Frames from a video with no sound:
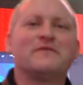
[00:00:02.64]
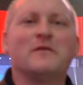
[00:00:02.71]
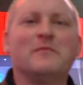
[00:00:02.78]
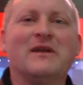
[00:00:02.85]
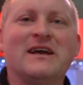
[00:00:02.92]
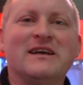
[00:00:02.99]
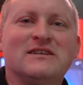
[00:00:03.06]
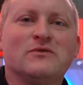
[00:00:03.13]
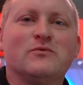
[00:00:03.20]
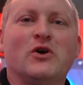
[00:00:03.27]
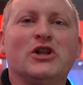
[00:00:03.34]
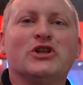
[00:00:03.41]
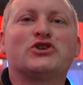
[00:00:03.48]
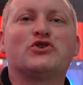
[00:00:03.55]
from
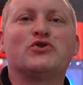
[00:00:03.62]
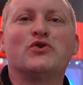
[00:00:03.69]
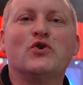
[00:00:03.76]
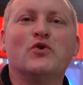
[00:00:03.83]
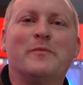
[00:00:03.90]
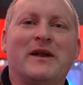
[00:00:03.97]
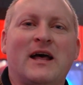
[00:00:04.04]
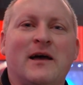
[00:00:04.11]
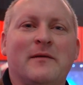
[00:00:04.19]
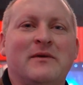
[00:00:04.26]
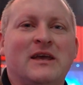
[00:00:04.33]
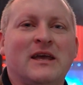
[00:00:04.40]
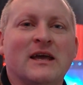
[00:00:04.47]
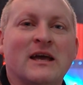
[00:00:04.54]
Laserworld Group, and I'm
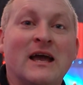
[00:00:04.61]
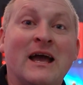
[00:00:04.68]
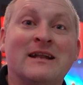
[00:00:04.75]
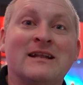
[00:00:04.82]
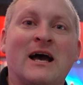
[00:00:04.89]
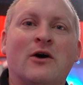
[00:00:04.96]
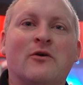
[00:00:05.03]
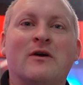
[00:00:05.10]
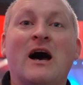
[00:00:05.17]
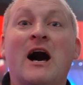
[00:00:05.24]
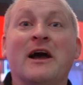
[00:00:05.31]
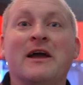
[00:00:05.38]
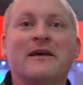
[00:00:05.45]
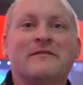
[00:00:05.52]
here at our
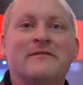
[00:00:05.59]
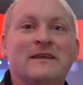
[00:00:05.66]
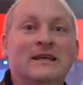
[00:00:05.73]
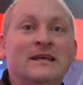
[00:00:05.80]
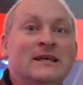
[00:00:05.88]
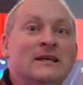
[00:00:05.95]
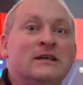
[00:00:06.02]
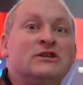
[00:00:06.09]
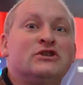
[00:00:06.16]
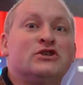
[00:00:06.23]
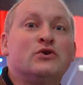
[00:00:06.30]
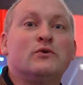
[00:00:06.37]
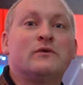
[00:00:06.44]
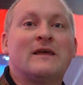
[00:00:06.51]
I S E
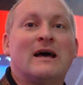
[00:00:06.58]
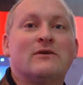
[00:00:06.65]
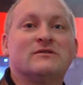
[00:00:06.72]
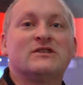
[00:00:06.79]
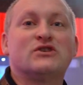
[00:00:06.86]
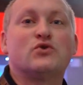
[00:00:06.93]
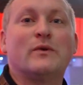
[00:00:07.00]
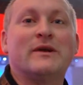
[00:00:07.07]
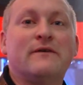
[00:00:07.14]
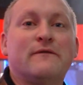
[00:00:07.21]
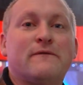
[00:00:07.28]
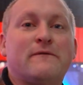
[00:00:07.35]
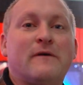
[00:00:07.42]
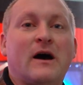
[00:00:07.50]
two thousand
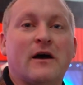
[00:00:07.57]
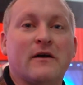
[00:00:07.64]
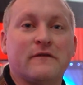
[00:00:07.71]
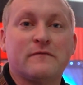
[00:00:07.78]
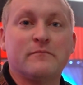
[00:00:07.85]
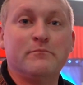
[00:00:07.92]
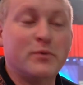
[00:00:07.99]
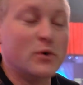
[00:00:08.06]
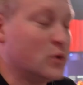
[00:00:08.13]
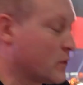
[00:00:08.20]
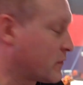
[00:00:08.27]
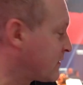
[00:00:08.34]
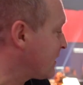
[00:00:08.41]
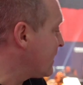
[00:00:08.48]
twenty-five
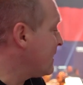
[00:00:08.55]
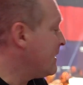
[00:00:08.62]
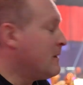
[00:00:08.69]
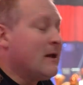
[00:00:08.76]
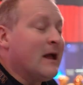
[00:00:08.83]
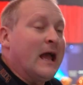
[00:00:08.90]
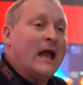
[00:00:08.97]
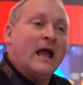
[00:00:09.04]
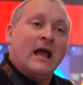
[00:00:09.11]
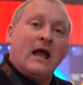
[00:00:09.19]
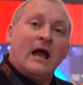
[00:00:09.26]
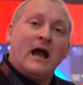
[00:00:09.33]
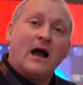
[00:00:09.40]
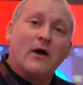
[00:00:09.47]
booth.
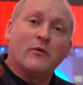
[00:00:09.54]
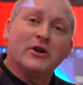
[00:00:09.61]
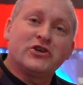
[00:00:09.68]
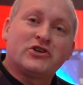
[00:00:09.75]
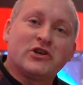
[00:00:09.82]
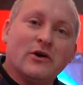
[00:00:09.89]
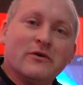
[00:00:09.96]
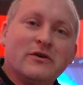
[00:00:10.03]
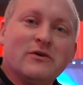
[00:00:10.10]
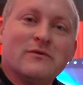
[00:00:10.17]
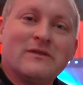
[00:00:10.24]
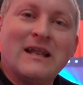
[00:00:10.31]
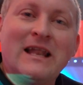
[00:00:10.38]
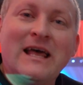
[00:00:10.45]
I want to show you
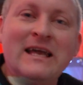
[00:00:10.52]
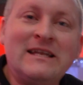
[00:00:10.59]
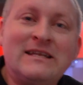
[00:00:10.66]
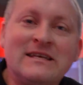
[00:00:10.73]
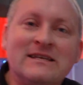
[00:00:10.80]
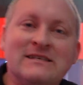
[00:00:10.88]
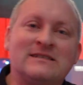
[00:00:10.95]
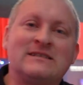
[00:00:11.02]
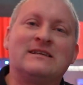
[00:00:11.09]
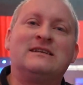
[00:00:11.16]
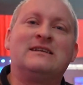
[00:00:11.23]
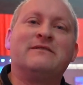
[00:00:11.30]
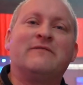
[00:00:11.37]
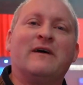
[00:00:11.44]
the latest
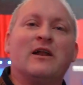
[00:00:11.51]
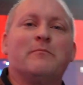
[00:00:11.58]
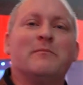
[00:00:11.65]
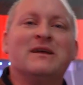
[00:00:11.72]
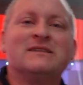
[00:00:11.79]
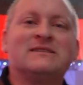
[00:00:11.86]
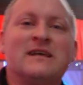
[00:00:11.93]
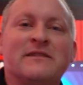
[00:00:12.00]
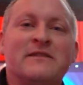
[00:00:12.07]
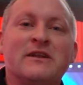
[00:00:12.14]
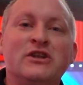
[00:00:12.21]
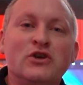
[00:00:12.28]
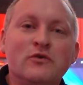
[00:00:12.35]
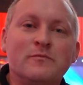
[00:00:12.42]
developments and the
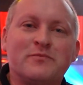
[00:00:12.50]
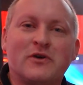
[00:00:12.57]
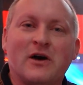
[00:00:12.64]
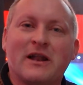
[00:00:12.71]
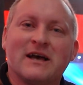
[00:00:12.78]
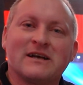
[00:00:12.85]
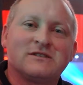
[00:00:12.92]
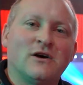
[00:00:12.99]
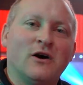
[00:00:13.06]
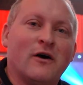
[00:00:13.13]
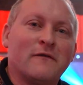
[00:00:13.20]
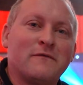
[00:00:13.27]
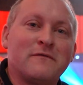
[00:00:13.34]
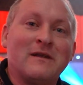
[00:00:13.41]
new products
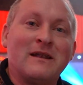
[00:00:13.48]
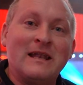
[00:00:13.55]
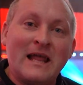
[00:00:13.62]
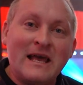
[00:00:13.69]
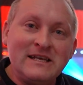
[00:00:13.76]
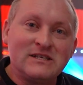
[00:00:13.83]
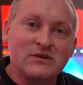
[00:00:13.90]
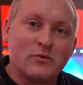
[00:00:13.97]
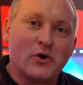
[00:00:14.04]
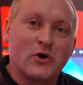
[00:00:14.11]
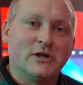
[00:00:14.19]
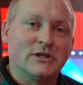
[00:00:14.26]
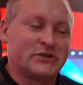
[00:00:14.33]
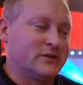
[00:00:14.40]
of
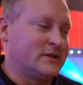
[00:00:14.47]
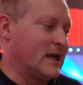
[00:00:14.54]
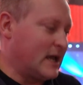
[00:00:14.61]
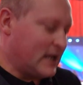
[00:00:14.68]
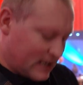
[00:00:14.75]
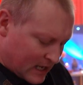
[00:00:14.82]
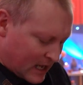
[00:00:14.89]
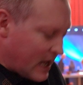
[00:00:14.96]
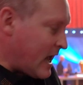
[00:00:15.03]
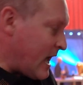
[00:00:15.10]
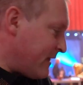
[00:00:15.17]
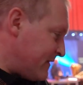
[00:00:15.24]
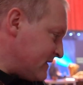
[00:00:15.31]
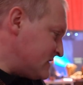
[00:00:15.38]
Laserworld today.
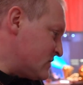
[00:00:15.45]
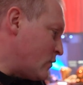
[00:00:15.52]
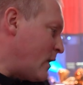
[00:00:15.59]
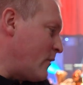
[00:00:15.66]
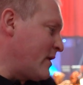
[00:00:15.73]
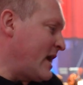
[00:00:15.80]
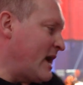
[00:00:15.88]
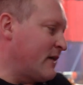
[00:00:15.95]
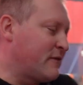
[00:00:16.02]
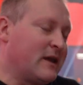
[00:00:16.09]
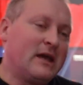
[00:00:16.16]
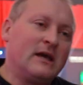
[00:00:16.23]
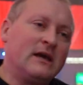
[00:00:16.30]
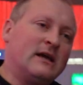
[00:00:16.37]
And this is what we have
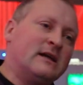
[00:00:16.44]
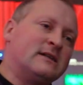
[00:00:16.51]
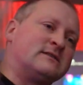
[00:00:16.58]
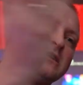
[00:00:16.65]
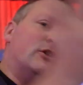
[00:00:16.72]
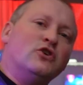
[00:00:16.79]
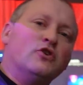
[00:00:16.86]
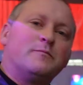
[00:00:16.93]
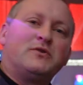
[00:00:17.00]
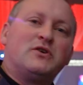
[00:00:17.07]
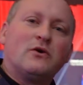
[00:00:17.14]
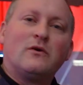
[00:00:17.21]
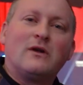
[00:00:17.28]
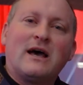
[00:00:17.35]
here. It's the new
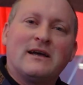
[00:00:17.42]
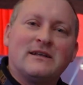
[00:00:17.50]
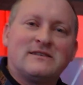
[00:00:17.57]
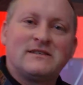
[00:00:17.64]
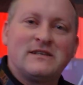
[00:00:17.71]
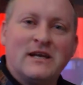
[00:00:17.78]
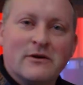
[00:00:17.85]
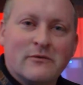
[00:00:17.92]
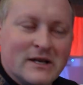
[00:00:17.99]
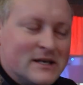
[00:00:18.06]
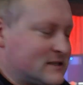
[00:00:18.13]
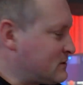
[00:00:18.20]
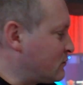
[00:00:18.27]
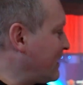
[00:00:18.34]
PureLight
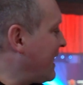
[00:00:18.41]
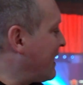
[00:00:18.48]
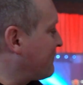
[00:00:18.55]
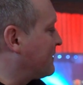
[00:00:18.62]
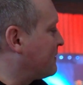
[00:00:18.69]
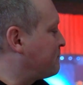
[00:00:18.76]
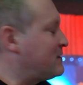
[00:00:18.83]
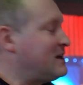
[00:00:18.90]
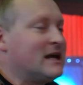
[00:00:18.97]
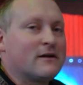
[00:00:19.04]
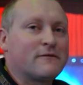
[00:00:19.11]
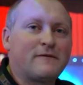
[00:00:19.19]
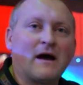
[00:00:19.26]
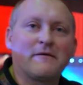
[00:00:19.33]
series. We have the P
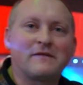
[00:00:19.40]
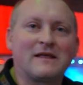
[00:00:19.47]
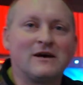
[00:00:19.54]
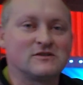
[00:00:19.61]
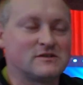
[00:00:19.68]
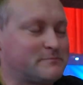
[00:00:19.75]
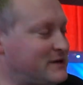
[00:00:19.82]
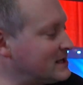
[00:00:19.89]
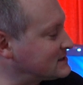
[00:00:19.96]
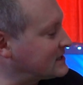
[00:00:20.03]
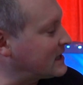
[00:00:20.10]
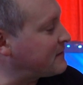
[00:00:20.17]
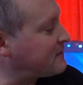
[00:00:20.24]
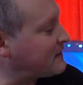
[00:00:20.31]
L five thousand, P L
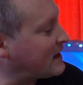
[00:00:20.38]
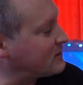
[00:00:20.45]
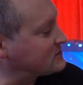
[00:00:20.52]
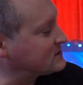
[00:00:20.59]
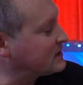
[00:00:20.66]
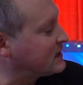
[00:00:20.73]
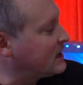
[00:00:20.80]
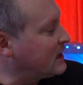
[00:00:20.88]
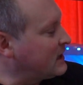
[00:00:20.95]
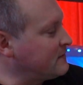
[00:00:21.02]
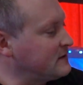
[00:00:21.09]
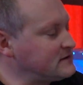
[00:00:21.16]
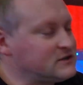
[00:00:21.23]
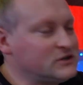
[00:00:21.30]
ten thousand
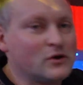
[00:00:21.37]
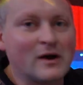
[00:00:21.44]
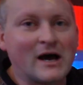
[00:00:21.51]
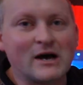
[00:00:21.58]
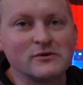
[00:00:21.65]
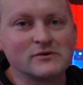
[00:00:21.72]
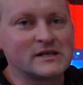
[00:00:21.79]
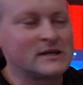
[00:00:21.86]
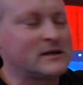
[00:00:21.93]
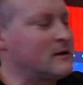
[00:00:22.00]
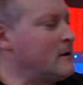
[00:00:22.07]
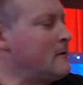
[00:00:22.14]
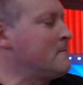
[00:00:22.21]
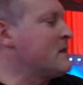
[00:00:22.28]
in this new housing,
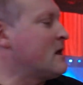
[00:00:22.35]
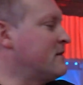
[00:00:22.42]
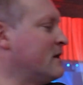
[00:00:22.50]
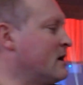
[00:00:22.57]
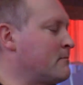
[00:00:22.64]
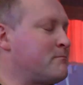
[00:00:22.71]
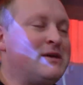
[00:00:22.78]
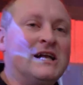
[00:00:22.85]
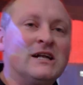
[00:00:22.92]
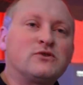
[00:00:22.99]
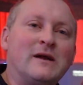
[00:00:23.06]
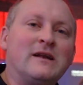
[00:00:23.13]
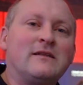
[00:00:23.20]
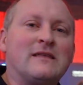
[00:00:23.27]
the P L
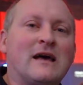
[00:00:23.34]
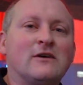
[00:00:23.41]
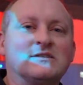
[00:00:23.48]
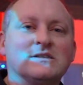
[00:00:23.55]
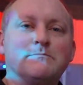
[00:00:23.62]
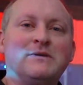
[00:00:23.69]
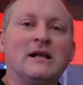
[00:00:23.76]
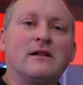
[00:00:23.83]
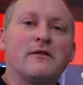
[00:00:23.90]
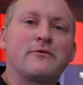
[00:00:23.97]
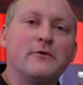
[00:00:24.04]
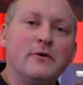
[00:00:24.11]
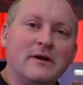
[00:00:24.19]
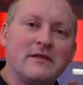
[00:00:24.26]
twenty thousand and P L
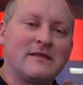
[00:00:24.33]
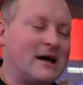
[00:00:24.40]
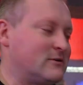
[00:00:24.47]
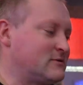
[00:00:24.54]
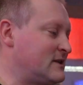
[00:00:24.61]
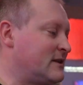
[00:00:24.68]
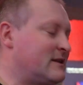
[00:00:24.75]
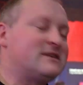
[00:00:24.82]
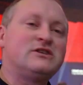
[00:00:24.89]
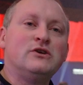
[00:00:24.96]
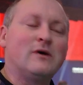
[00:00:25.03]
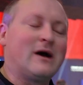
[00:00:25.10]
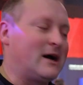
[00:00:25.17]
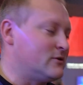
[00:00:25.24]
thirty thousand in this
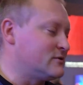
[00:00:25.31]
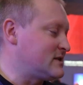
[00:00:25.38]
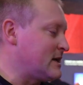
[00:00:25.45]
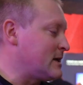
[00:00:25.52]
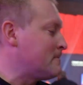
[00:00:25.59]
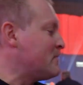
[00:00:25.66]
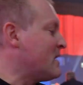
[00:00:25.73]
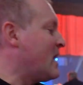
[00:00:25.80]
new housing,